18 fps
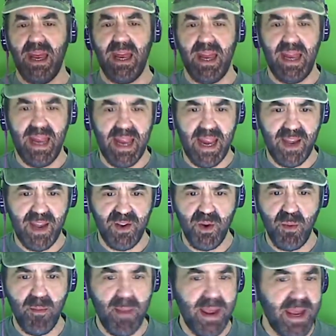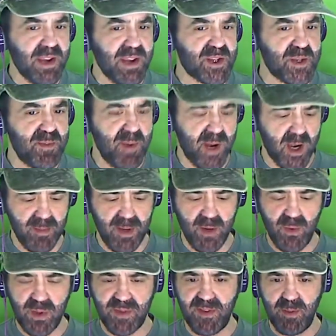And you may
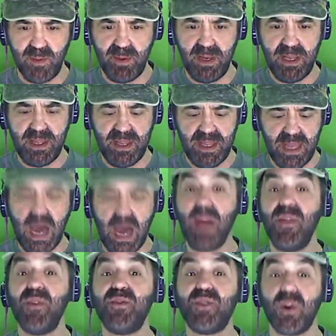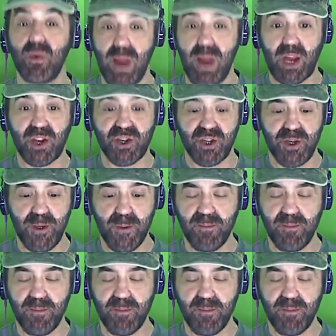experiment with flipping it the other direction.